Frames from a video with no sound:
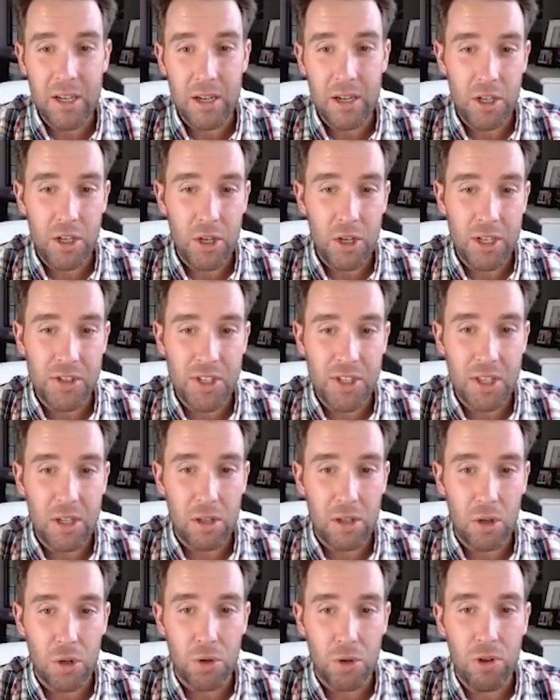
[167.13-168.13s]
You can see the
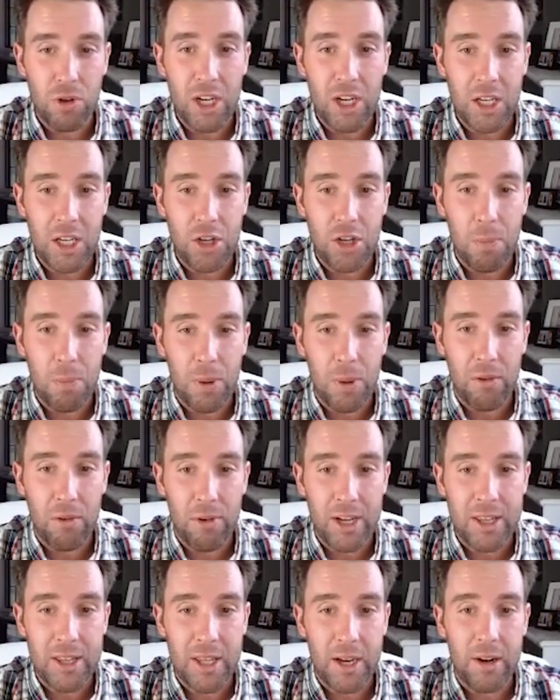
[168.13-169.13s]
little green coupon
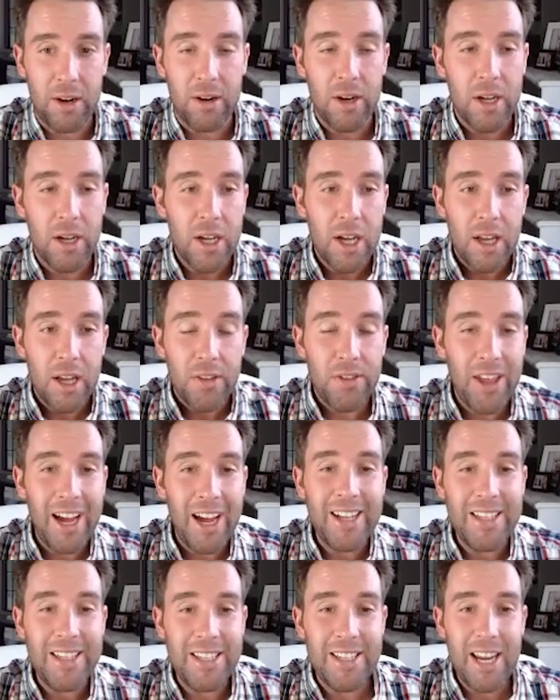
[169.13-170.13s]
right there.
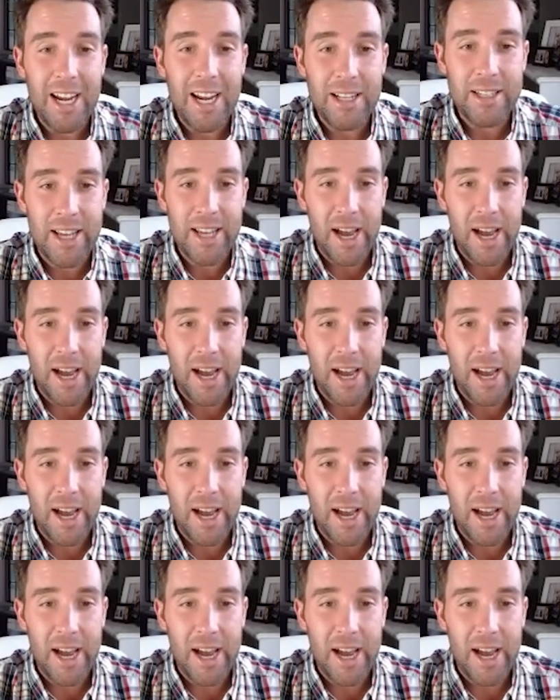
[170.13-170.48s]
That stands